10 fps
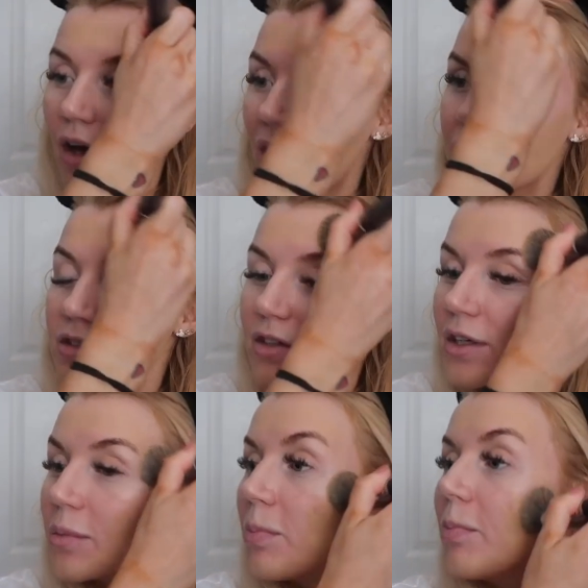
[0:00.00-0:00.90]
I just
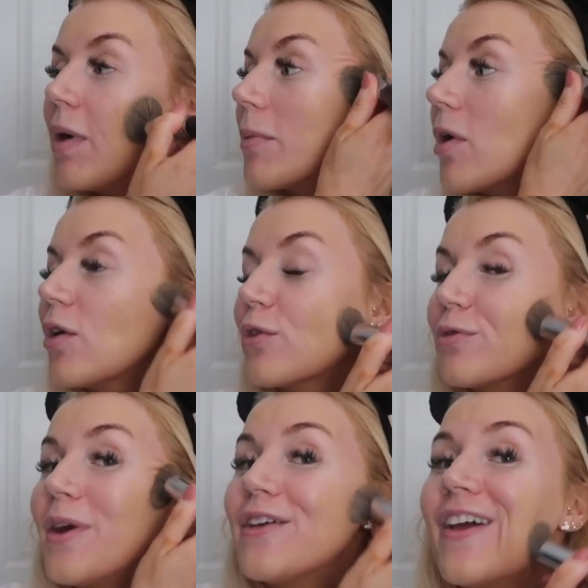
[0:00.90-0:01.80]
kind of pop it all over
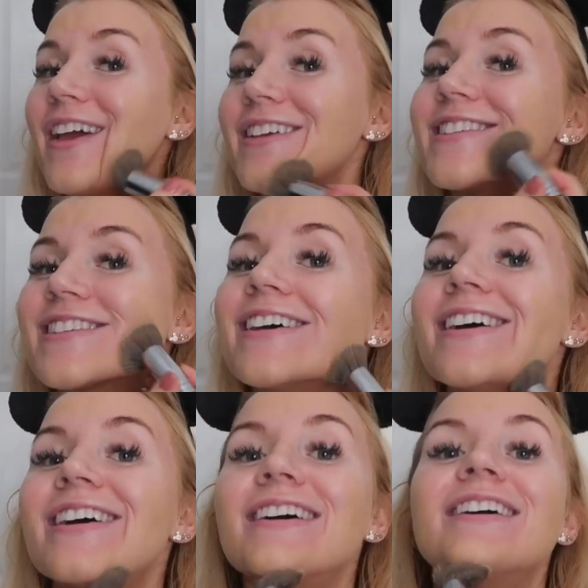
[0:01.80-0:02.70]
my face.